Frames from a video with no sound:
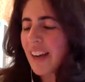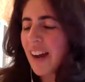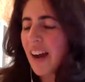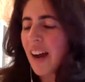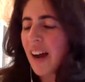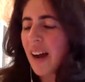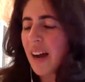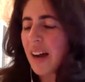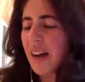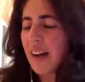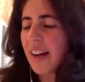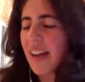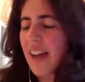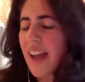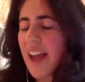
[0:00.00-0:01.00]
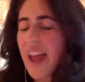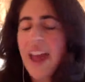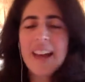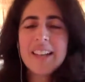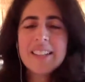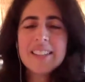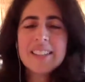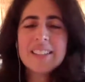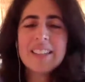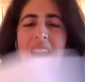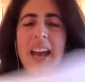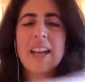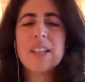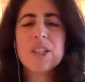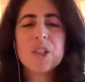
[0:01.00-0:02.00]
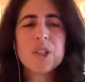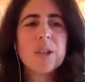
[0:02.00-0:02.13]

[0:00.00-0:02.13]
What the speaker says: And